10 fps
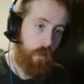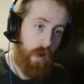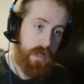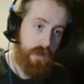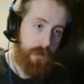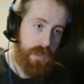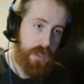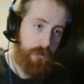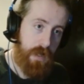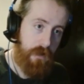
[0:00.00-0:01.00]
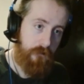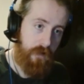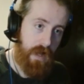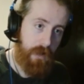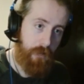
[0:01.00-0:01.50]
whereas I've been speaking
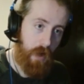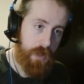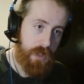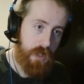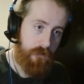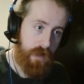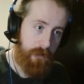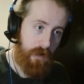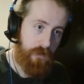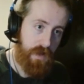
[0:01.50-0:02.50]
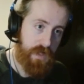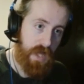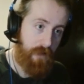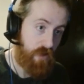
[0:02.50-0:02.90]
fairly positively about this game,